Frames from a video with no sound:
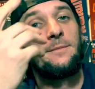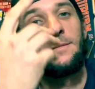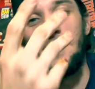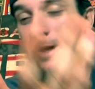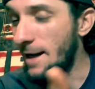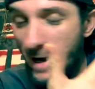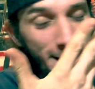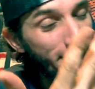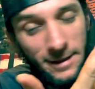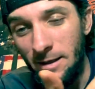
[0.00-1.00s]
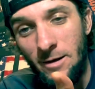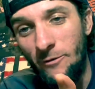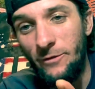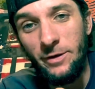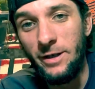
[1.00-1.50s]
Yeah, I ain't getting no
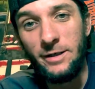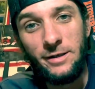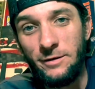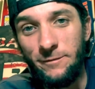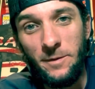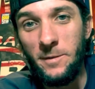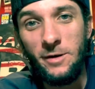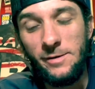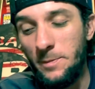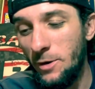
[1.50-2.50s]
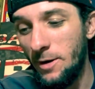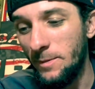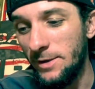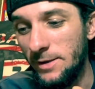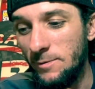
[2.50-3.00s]
footage from those
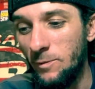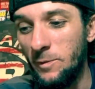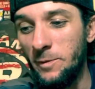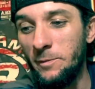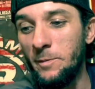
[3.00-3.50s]
apartments when we were